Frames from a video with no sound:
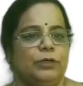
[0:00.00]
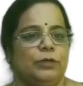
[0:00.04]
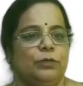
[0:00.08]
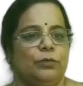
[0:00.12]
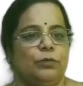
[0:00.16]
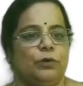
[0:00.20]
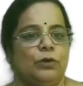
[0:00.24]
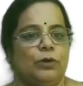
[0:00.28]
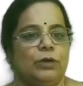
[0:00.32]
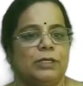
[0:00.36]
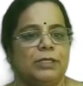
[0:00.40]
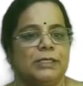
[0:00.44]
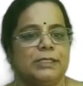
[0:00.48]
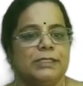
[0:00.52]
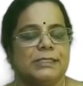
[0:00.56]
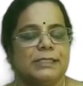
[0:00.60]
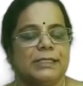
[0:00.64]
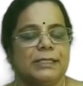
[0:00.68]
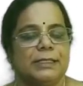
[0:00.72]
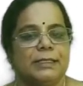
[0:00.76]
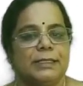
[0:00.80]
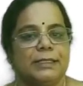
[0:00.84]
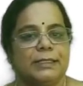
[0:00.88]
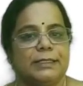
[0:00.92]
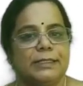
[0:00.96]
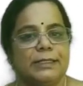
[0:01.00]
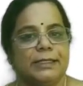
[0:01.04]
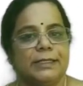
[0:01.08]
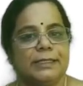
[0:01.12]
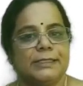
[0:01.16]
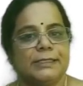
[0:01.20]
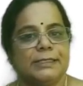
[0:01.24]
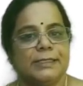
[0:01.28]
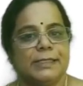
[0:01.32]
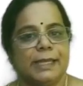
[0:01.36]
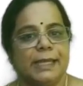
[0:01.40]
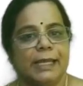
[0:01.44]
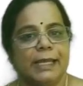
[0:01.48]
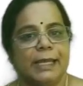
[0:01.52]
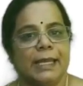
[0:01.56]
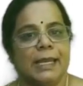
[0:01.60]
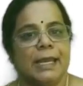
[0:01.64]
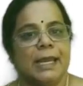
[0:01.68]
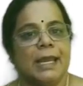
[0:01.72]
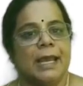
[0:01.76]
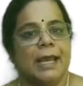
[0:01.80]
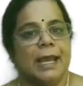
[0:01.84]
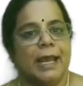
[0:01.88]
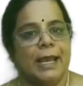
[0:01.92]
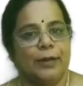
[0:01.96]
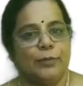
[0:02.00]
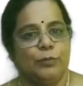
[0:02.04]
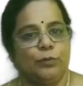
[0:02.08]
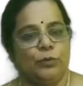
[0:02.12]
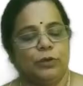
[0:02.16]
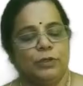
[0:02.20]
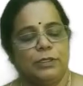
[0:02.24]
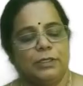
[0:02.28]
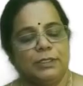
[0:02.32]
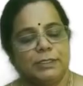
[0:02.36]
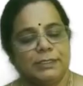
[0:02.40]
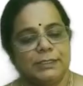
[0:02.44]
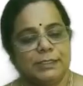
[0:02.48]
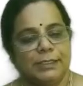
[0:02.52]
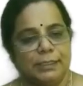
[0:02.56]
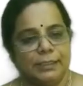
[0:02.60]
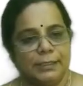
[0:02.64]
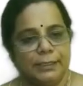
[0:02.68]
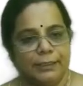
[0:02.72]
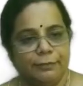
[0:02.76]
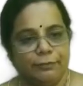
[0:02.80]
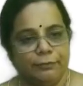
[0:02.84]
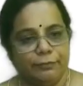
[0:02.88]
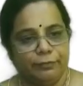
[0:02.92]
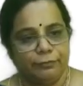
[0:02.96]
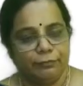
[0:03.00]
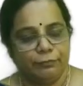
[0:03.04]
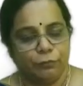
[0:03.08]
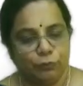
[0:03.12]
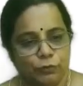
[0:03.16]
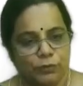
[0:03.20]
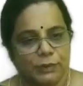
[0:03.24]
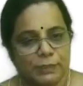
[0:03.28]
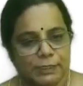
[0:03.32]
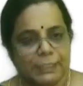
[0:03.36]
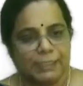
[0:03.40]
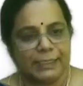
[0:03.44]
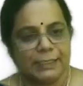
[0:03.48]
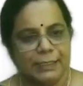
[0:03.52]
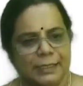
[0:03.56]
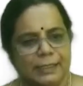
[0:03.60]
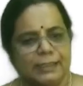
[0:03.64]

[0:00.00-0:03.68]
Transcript: Now, what does 33 say and what does 34 say?